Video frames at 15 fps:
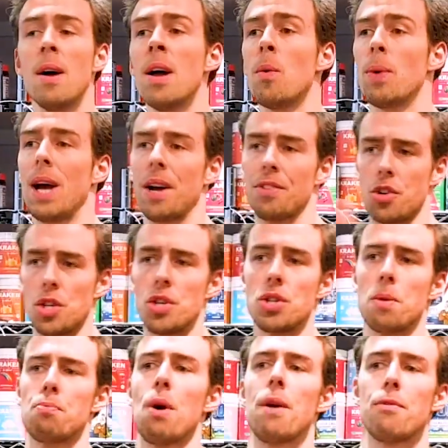we had the
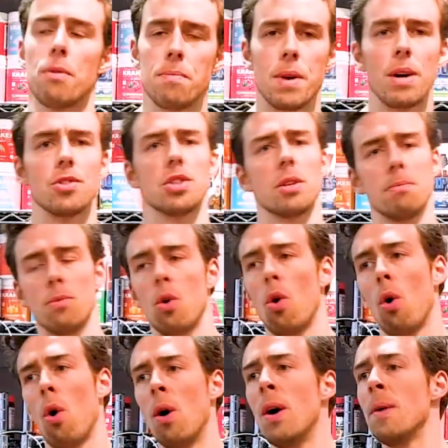gingerbread from Nuts and More,